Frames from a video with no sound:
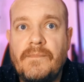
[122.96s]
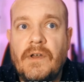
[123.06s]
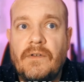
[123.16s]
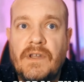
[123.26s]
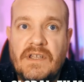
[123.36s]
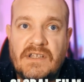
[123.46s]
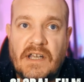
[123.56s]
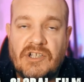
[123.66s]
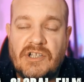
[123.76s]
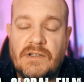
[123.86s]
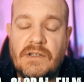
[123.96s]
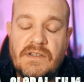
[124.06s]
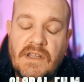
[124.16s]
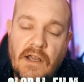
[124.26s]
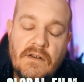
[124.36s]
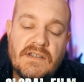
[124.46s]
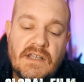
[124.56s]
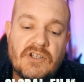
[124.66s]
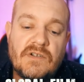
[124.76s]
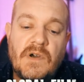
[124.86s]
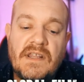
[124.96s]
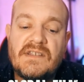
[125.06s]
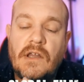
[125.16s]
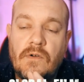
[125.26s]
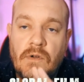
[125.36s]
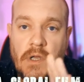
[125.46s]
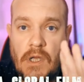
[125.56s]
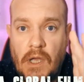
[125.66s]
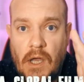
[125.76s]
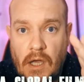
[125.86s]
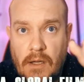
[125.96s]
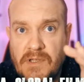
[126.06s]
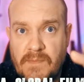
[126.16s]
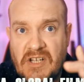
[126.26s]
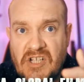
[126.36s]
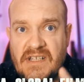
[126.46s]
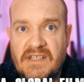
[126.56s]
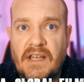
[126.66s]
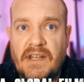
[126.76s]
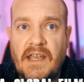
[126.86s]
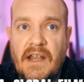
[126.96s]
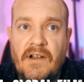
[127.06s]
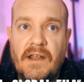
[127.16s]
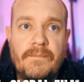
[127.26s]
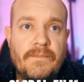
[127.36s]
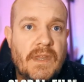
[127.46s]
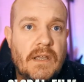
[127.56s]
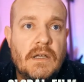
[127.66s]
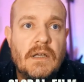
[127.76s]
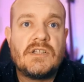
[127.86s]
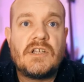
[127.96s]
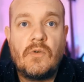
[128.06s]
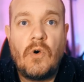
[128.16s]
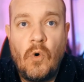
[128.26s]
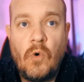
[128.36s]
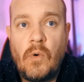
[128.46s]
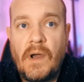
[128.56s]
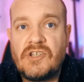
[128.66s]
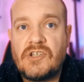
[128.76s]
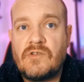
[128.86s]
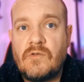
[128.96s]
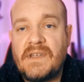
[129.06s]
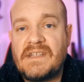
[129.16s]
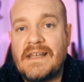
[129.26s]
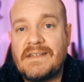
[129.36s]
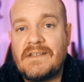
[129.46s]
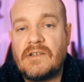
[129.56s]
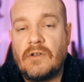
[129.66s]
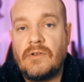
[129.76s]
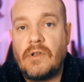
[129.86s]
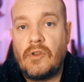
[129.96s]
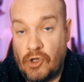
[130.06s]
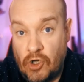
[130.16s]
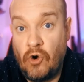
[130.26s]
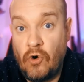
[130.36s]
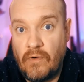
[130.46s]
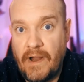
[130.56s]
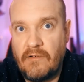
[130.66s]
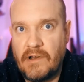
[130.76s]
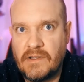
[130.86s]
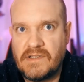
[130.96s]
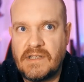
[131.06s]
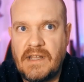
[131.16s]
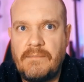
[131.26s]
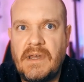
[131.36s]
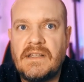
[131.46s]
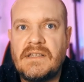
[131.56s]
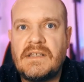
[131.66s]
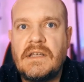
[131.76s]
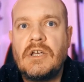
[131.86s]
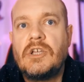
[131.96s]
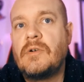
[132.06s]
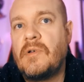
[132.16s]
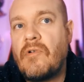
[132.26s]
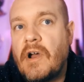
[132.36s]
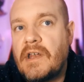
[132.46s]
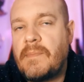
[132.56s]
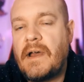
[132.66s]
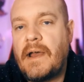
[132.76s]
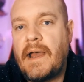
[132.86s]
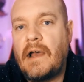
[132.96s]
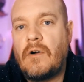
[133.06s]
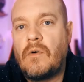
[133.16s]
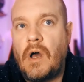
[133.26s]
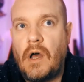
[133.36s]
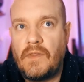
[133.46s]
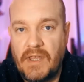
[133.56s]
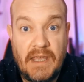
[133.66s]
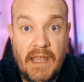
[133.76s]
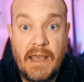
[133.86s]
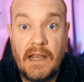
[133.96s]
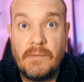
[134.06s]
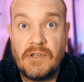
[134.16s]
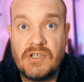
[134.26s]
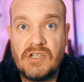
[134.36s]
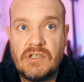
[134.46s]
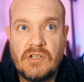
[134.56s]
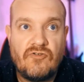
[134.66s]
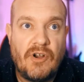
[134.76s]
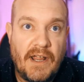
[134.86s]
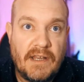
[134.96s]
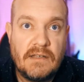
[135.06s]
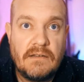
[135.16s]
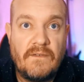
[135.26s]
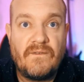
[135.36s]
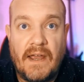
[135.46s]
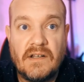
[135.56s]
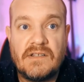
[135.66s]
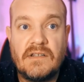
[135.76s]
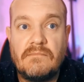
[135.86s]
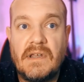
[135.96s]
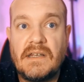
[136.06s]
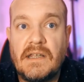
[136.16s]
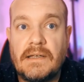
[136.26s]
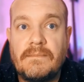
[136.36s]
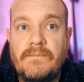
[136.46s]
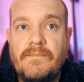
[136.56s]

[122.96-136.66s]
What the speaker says: on this section. It's the only section where there's no specialist study area. So all questions will be centered on the core areas, and that means you'll be writing about how the key elements create effect and meaning.